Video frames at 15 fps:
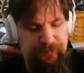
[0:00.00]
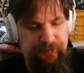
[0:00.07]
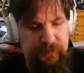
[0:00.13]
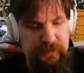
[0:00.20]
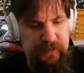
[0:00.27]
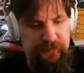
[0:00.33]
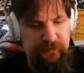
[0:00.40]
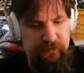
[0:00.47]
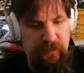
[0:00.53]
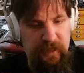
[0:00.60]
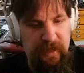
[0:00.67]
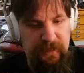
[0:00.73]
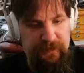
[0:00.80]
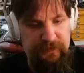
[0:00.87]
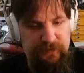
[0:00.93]
It's
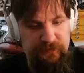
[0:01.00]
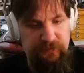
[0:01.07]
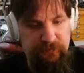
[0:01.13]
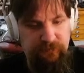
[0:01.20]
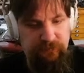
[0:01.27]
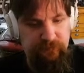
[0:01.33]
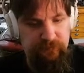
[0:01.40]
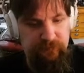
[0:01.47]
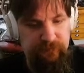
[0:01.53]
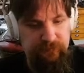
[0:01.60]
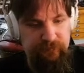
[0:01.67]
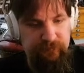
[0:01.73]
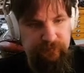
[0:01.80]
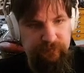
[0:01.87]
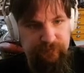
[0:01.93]
locked.
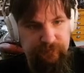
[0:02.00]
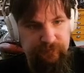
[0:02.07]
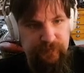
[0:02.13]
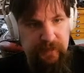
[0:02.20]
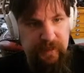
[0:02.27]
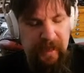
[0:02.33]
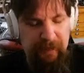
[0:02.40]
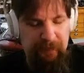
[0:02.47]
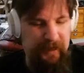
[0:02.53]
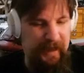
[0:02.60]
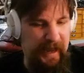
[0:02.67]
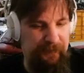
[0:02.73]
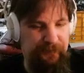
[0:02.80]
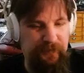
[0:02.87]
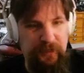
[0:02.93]
I'm
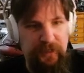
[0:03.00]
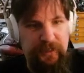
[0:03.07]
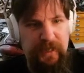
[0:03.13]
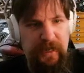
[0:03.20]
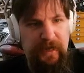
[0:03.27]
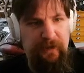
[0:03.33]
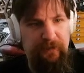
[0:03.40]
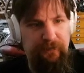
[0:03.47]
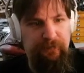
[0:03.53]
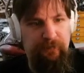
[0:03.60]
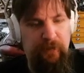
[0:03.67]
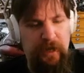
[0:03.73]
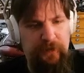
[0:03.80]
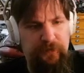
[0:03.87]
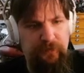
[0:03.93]
going to have to look at a
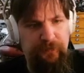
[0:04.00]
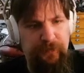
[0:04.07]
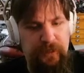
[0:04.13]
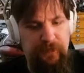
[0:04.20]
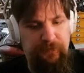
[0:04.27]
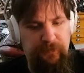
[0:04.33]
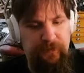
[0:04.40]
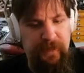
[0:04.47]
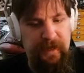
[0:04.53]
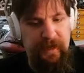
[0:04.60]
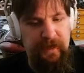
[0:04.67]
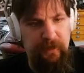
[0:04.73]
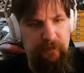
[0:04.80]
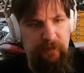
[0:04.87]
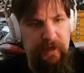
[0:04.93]
walkthrough video for that
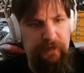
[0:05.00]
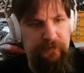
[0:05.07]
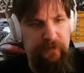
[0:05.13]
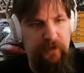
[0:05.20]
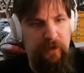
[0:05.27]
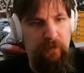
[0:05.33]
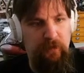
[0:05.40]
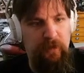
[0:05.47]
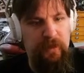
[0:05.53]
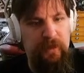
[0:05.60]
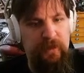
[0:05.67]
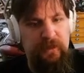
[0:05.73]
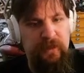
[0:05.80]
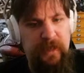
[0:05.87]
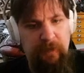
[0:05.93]
anyway, so
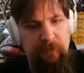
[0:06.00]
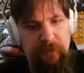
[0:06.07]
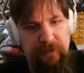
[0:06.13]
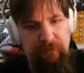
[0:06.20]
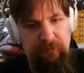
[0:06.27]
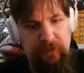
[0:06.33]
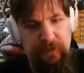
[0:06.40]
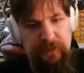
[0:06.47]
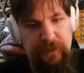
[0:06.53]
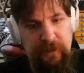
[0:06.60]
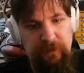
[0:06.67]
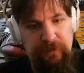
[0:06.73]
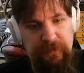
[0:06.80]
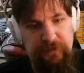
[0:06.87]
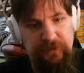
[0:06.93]
I wouldn't really
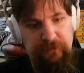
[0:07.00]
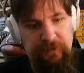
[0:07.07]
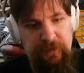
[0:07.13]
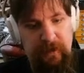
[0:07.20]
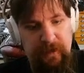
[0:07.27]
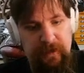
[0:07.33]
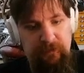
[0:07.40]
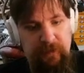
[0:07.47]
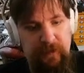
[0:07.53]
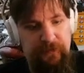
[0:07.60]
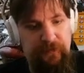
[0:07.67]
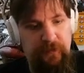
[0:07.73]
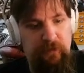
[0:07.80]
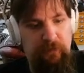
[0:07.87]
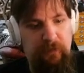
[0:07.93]
know what to do there anyway,
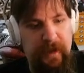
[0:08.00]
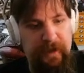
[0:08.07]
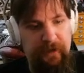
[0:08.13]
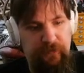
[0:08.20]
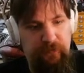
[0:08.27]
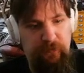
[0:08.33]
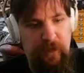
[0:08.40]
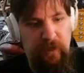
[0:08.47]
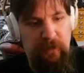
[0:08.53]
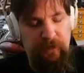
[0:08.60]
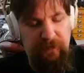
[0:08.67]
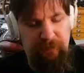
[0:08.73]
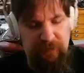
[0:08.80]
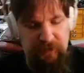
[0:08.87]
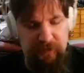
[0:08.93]
so might as
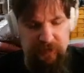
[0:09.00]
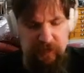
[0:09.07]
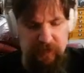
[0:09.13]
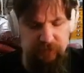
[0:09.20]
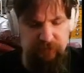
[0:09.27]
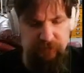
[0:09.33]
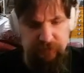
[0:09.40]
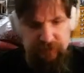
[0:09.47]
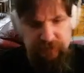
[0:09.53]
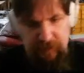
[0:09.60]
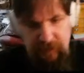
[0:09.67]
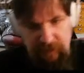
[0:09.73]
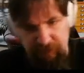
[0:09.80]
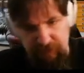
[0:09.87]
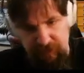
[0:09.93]
well it be locked for the
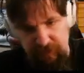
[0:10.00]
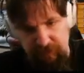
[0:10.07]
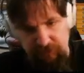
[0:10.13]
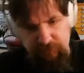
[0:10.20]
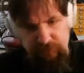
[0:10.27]
time being.